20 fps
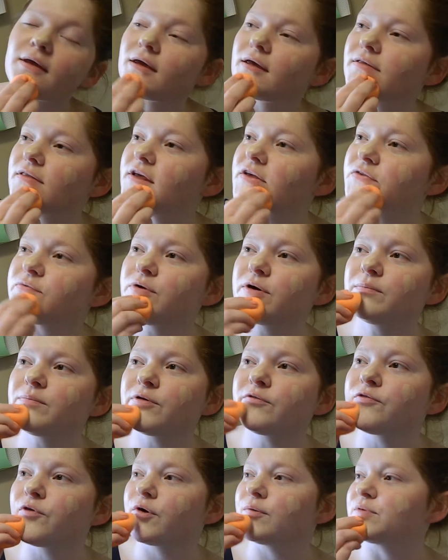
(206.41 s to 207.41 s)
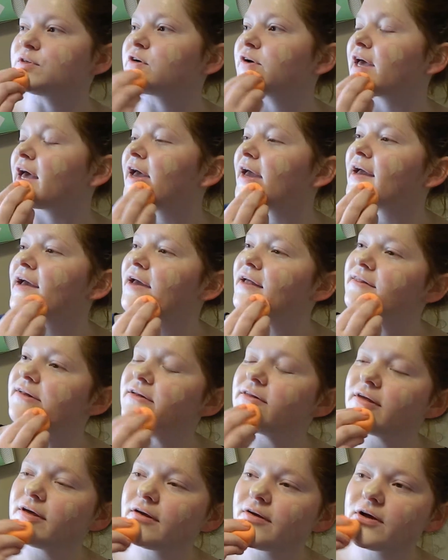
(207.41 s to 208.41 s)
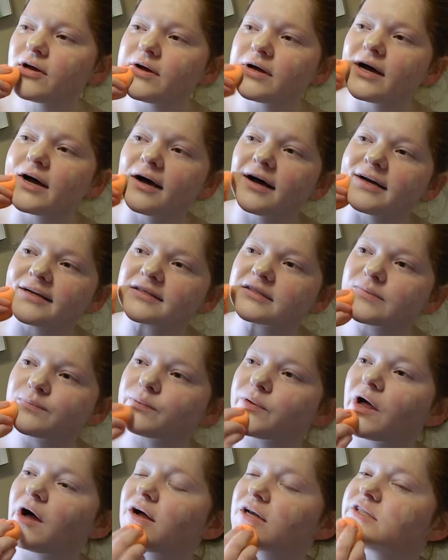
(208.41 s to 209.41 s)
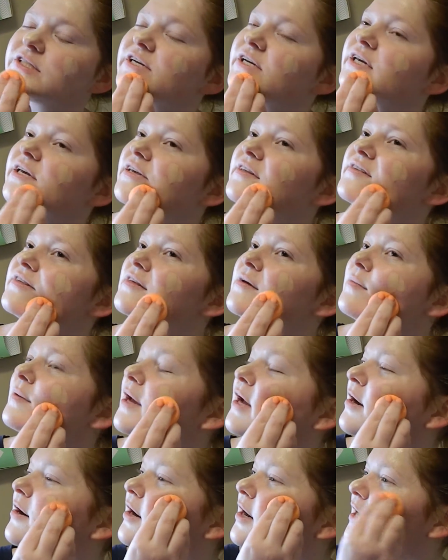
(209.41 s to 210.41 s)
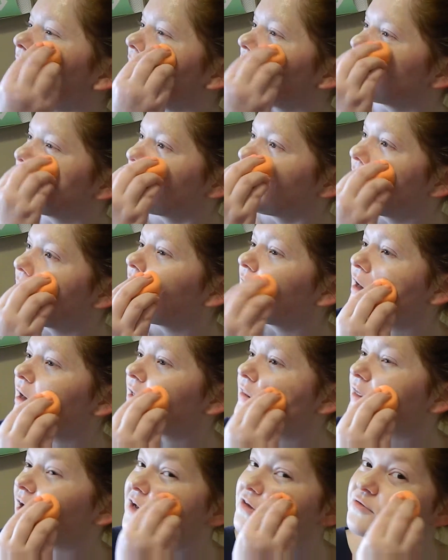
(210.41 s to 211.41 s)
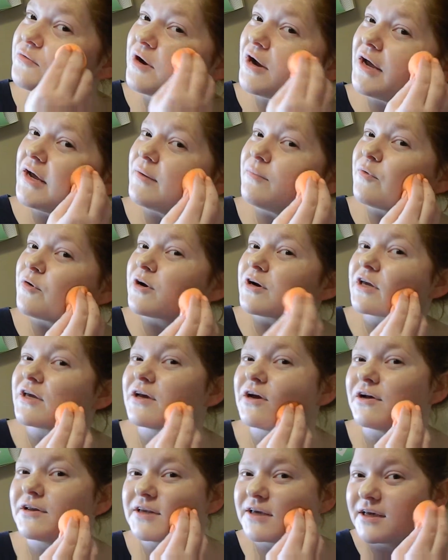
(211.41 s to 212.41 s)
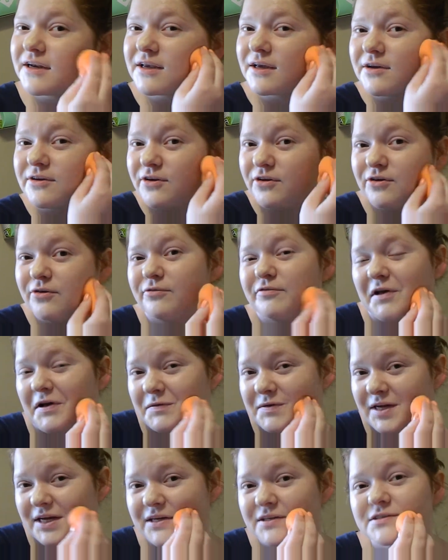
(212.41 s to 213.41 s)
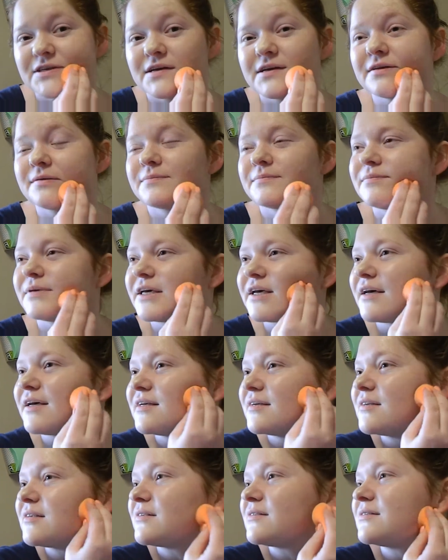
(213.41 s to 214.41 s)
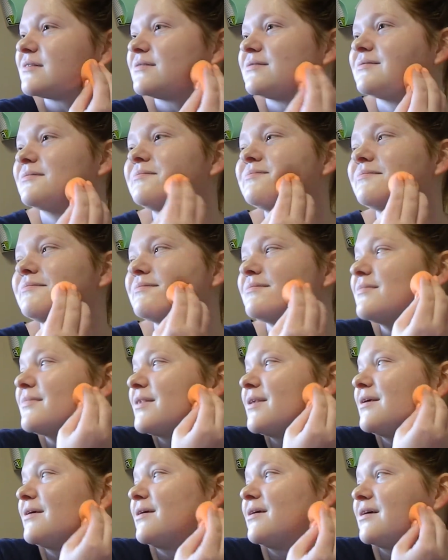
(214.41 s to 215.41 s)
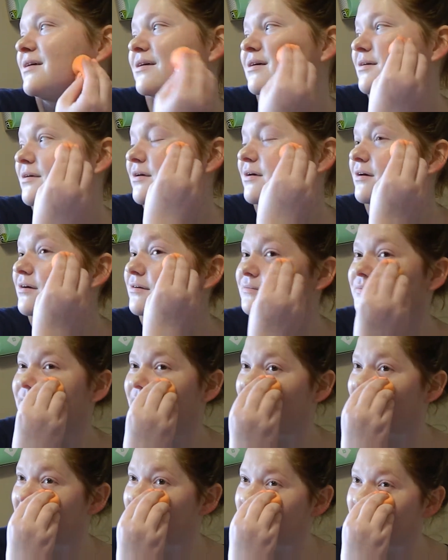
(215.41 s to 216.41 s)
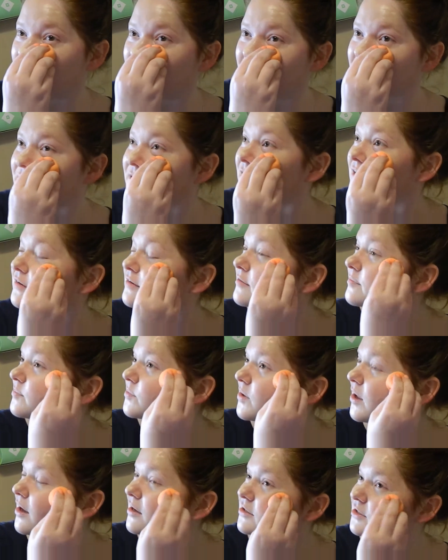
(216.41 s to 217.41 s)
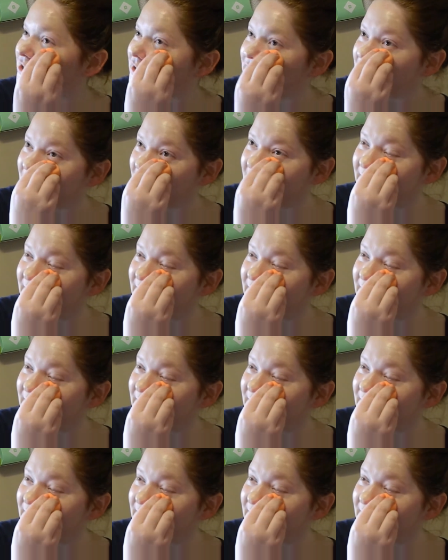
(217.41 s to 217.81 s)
This one performs okay. It's a little splotchy in some areas. That's why I'm working on getting a new foundation, because, you know, I don't want one that's splotchy.